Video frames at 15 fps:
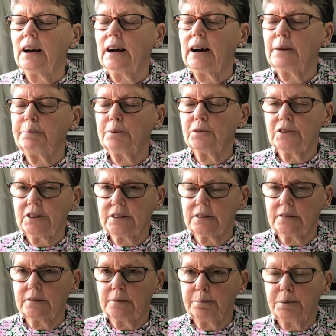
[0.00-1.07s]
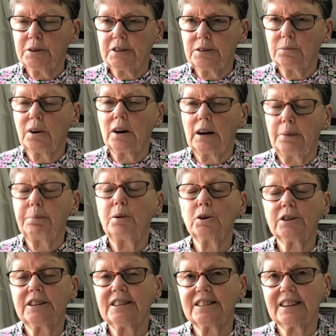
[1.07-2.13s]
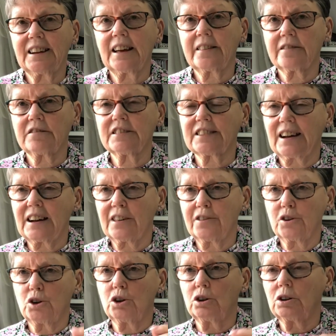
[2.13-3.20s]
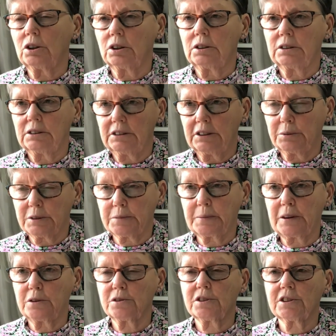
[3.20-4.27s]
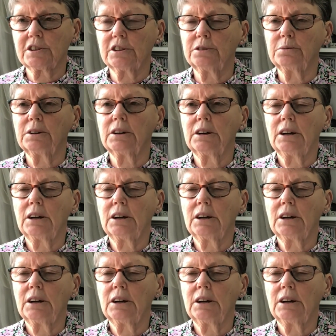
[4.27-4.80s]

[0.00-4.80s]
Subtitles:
I put it together as I thought you were supposed to,